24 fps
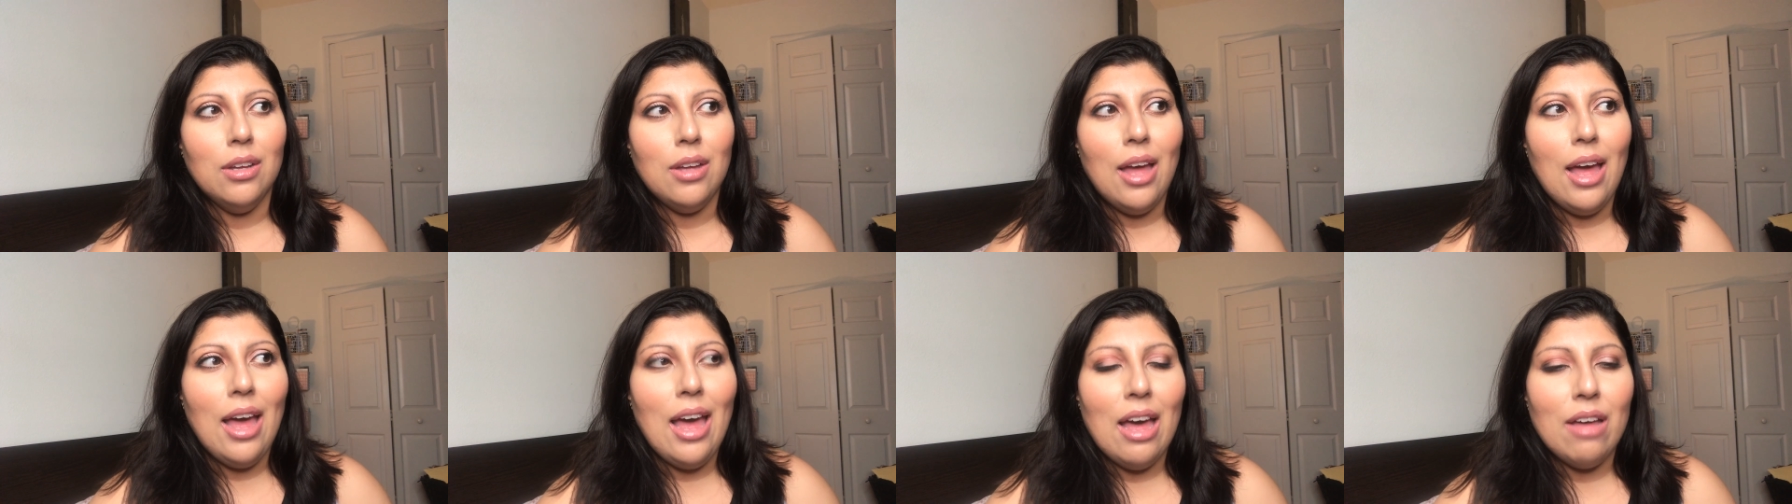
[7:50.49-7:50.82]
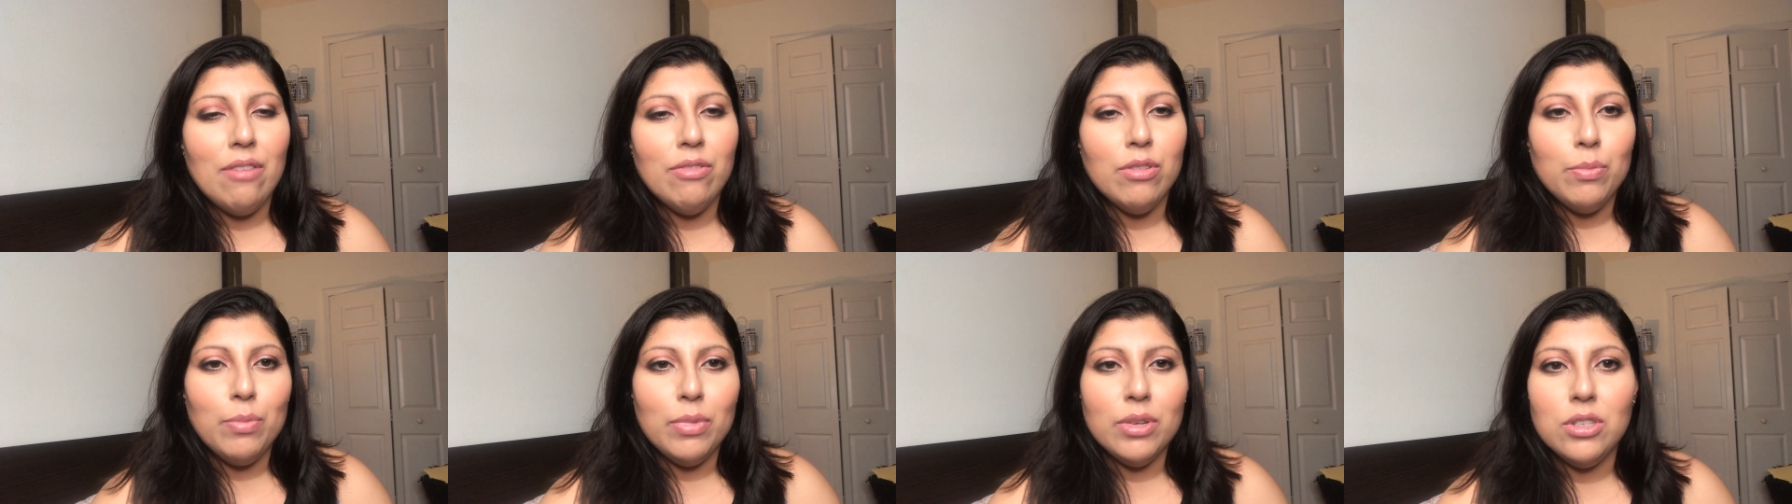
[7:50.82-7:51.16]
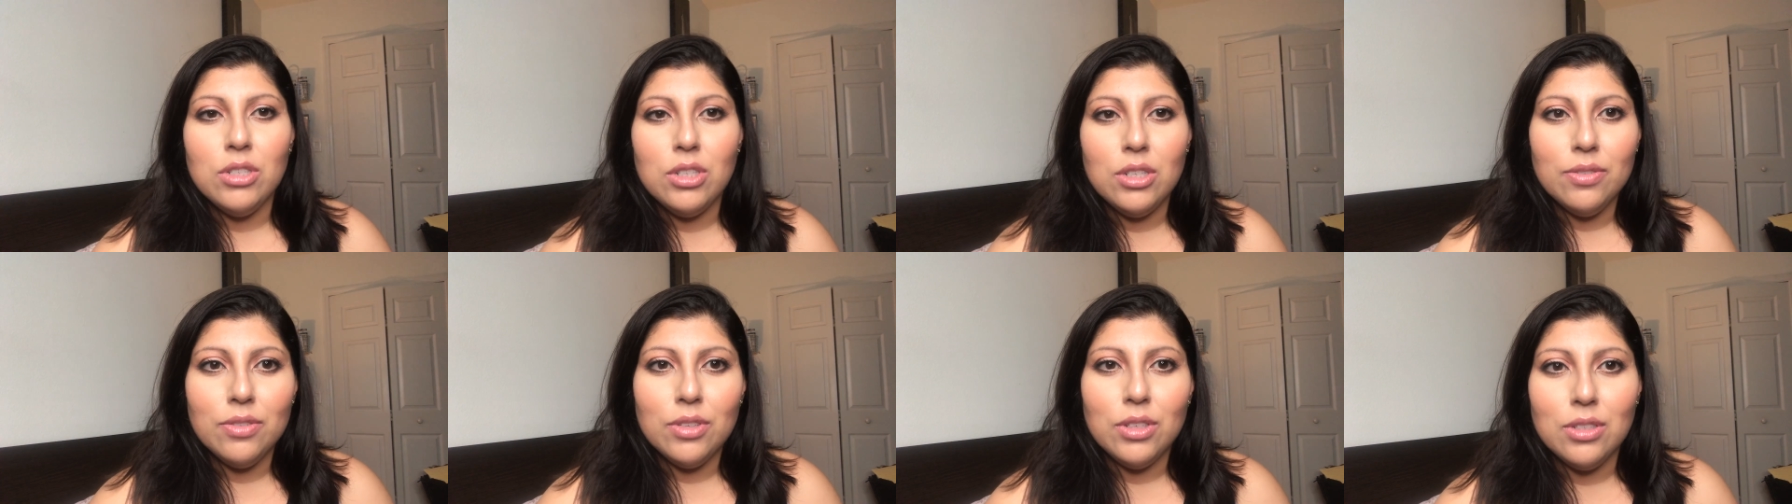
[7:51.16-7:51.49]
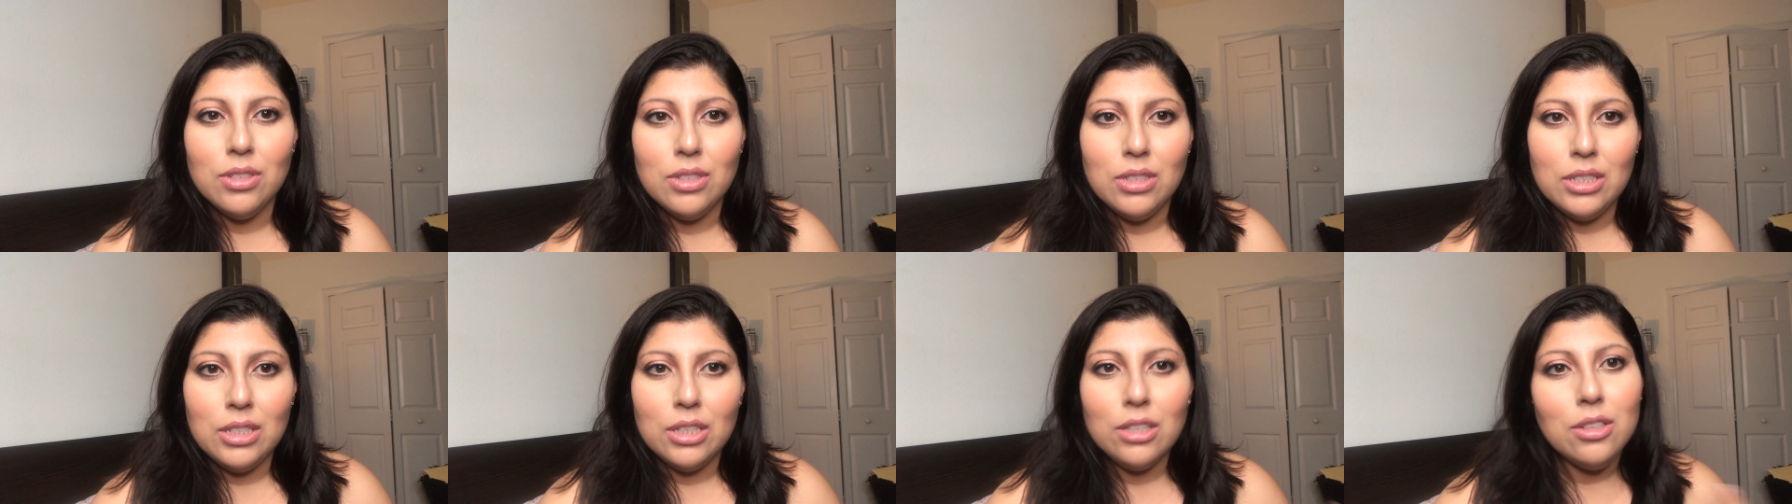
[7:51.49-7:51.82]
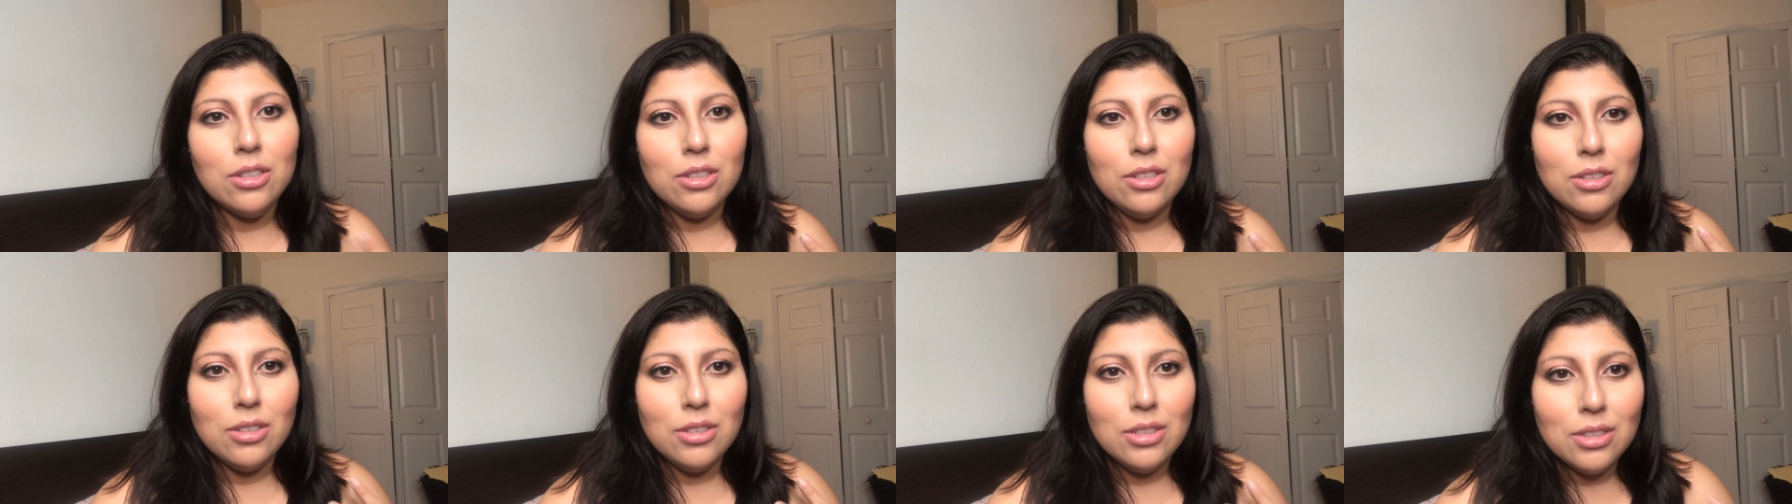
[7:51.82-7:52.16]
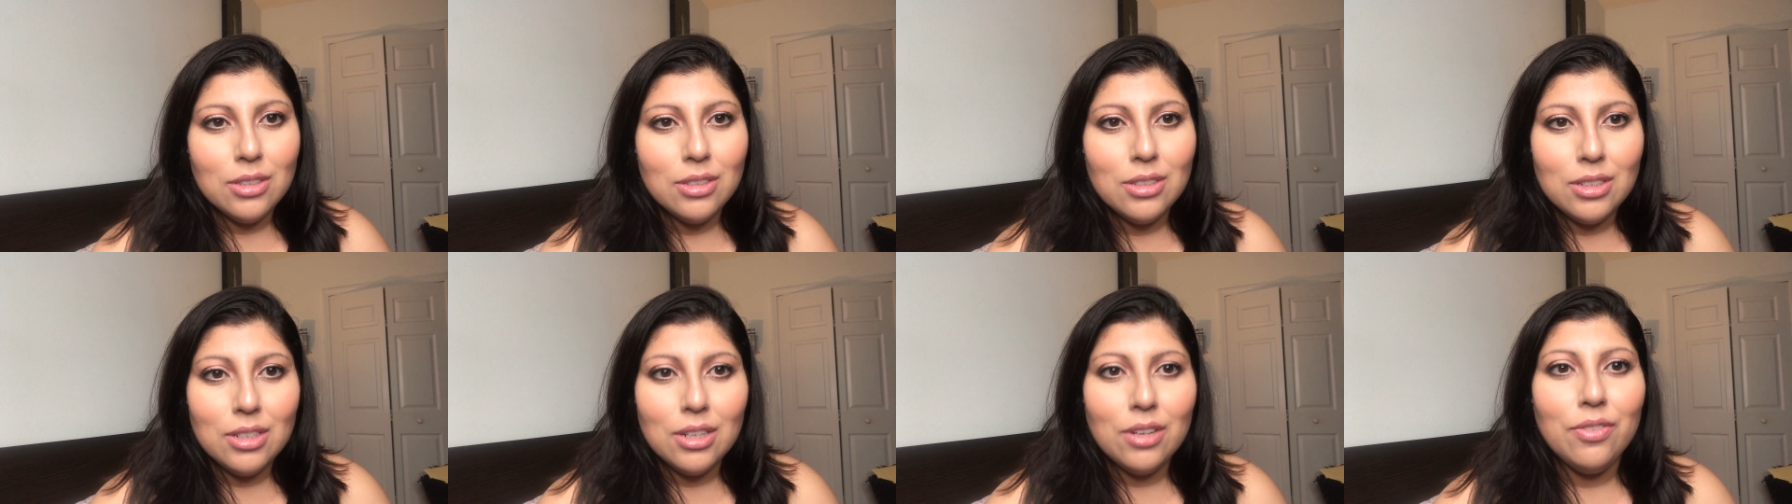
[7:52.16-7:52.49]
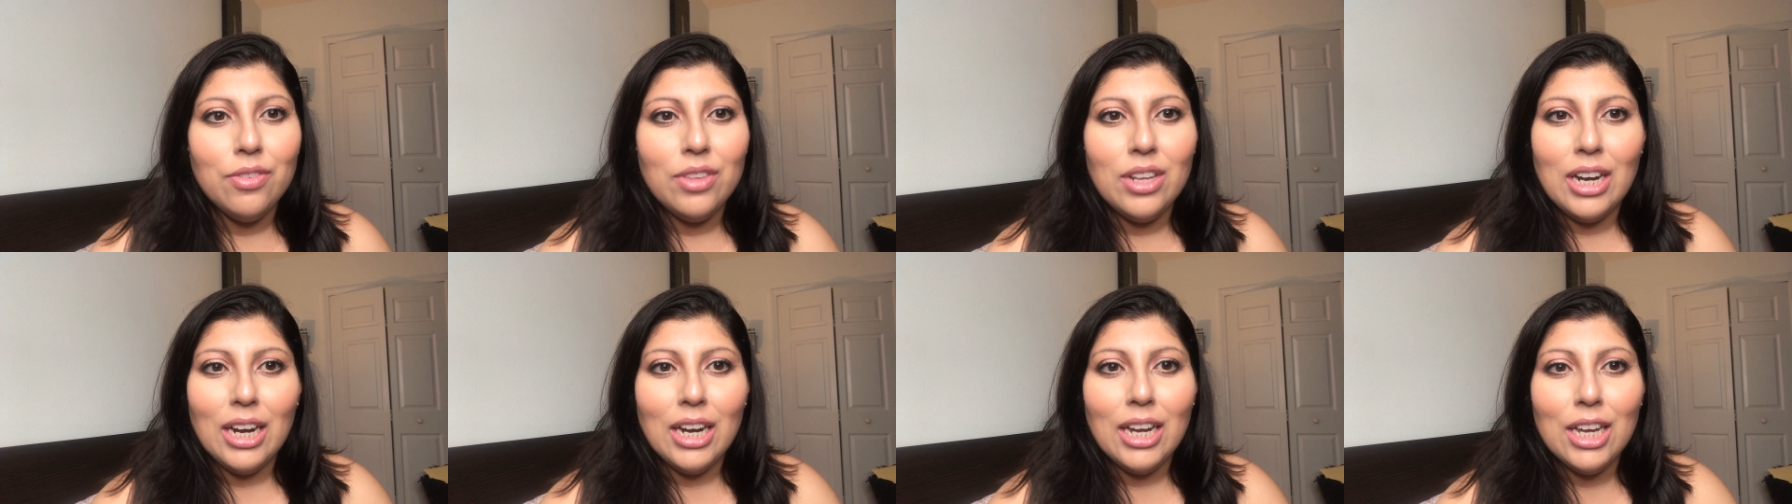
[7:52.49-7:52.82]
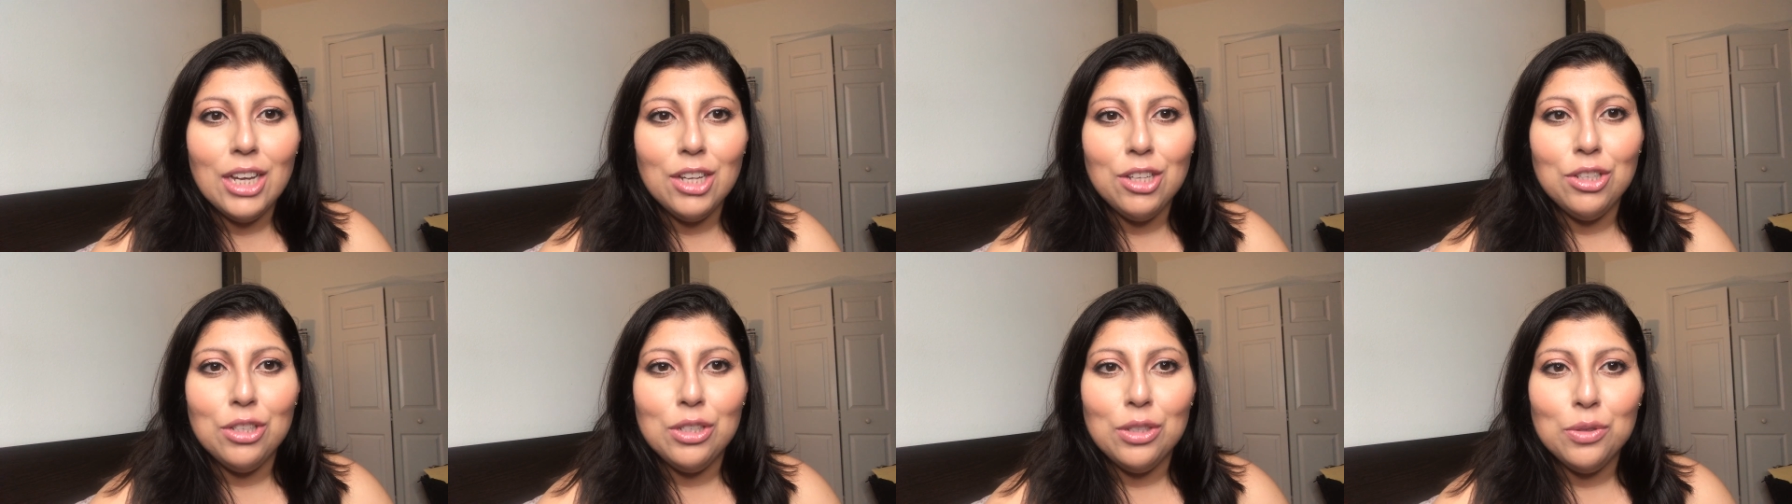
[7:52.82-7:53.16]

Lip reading: have a bunch of concealers and stuff that I can